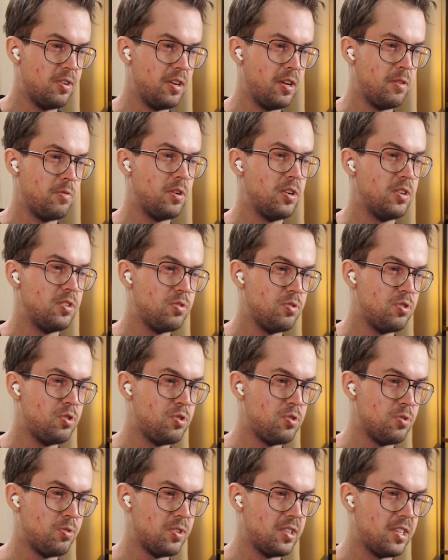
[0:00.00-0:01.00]
they wanted to
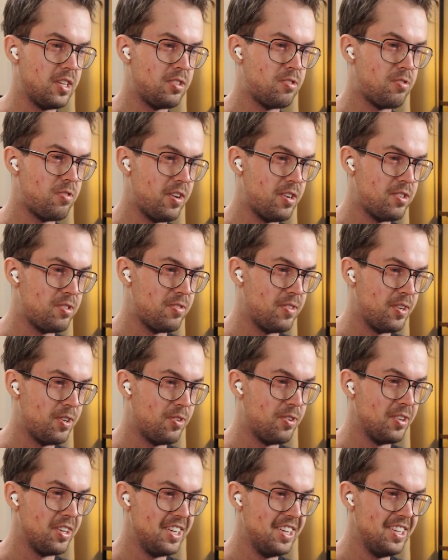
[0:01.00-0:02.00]
short the treasury
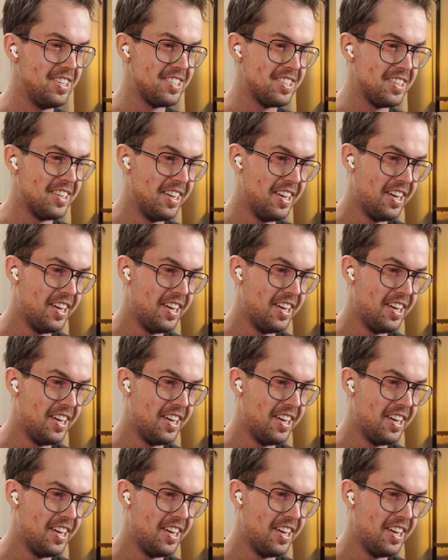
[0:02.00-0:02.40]
on ETH.